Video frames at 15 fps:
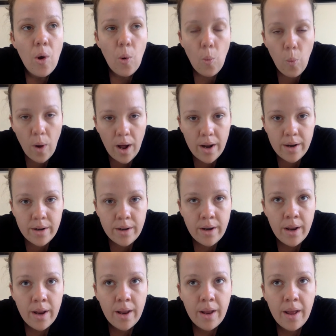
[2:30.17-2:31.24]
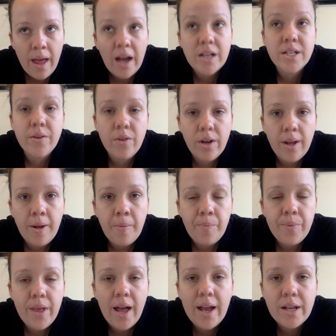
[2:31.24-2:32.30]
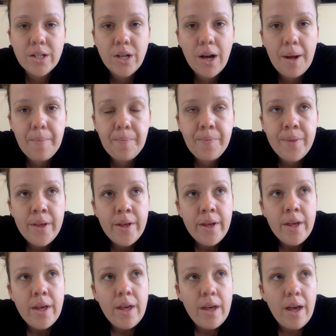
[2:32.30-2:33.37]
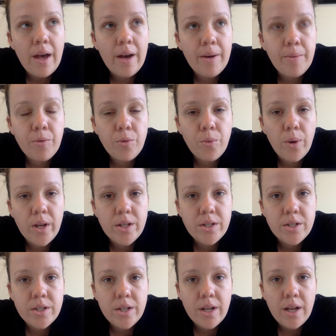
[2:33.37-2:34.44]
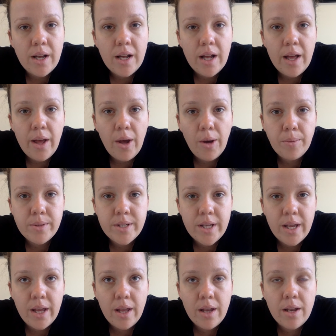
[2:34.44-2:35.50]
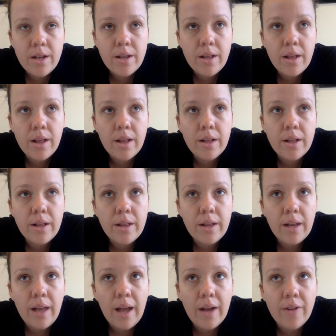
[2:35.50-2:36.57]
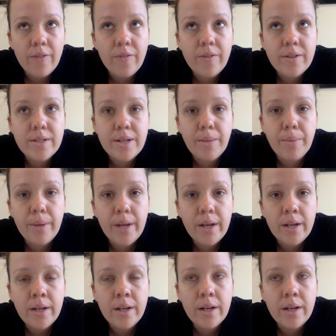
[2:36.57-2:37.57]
one activity at a time, which helps in the lack of dumping,